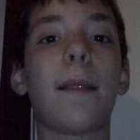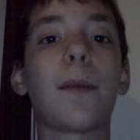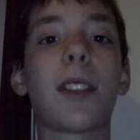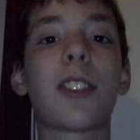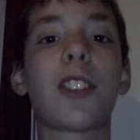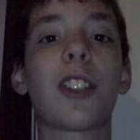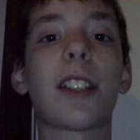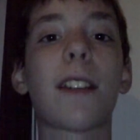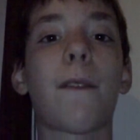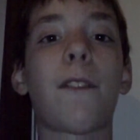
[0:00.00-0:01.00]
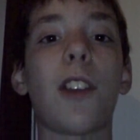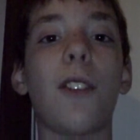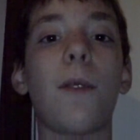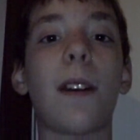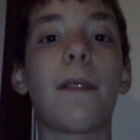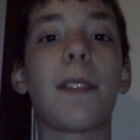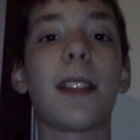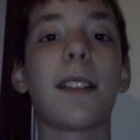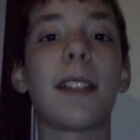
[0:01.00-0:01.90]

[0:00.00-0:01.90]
This is just a few of the